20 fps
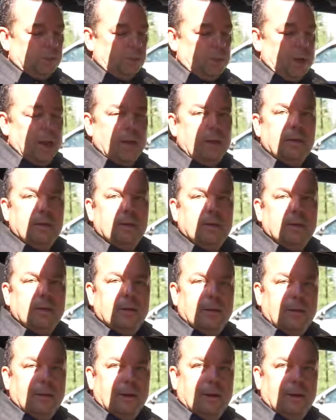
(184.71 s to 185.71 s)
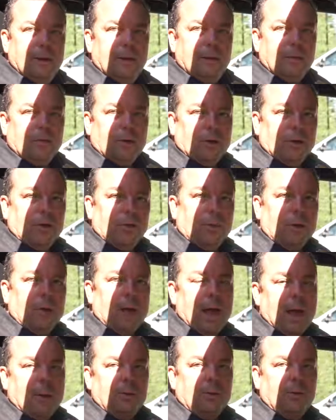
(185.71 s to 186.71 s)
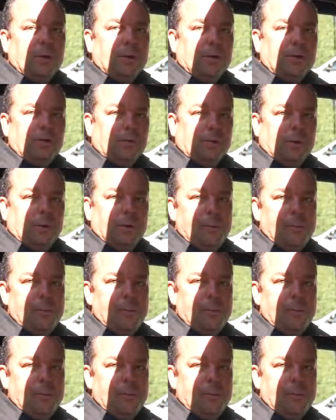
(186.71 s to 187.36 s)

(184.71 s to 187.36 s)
great, so I couldn't be a happier customer.